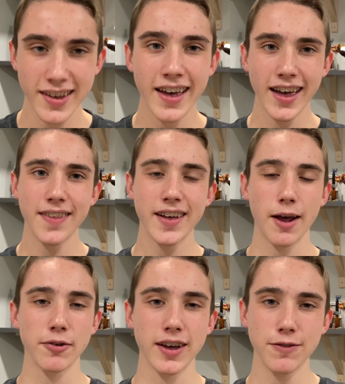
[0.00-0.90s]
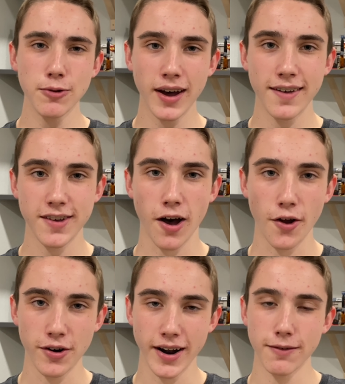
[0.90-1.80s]
and then I will give you guys
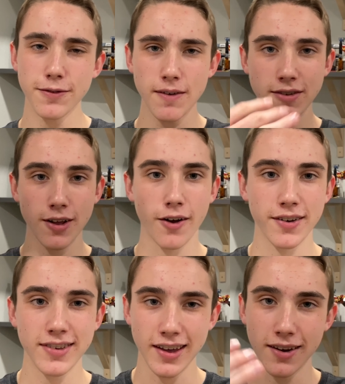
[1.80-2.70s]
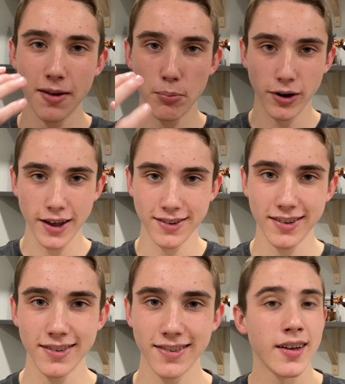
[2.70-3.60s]
$150 in prizes.